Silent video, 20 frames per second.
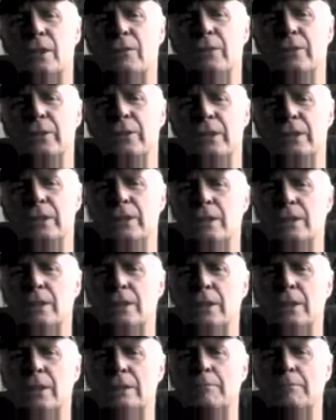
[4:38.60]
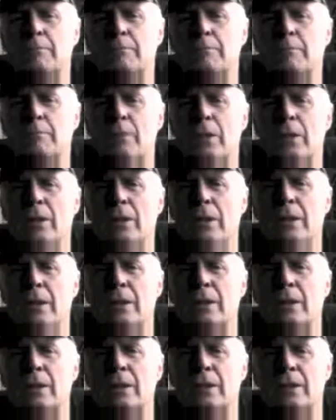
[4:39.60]
of this
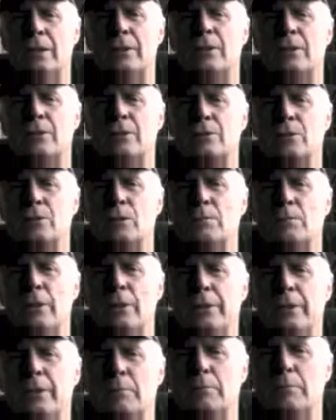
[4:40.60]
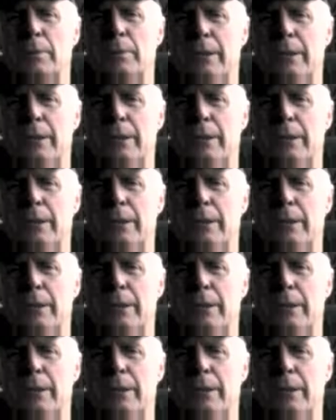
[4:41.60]
Learn Auto Body and